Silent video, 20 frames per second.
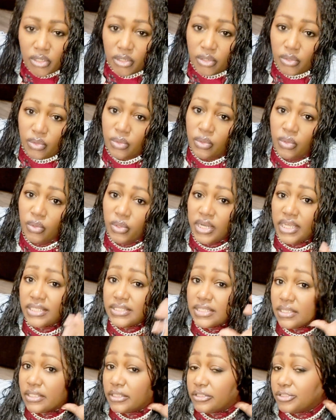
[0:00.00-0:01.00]
Ooh,
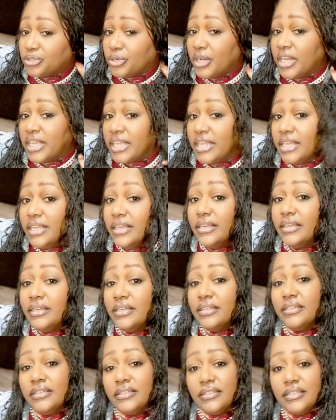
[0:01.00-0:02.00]
that's a little tricky.
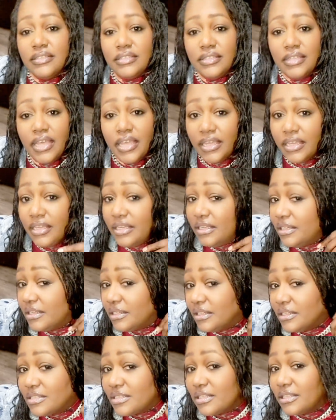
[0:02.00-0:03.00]
That
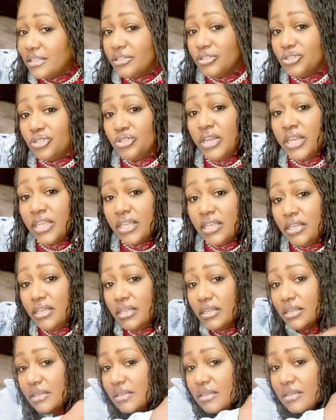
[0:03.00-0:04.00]
ending is a little
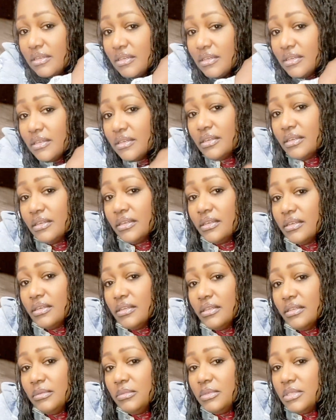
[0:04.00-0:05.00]
tricky.
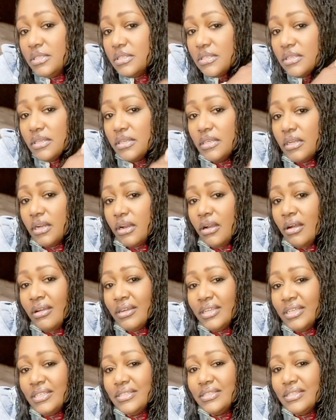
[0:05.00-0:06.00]
Let me see here. All
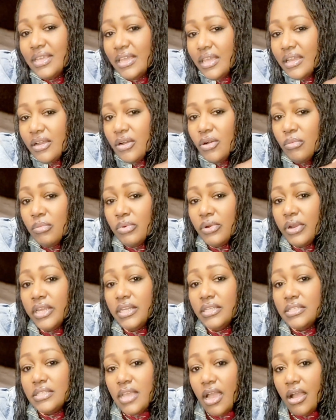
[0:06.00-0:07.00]
these daggone
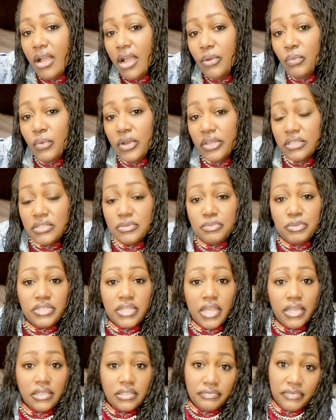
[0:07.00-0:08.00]
braids, y'all. I wear this
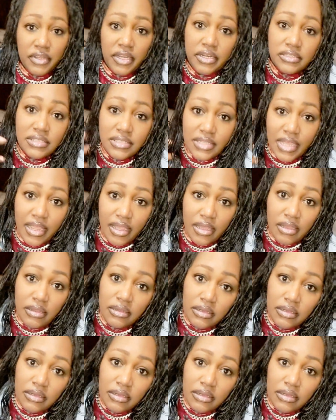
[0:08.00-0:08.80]
protective hairstyle.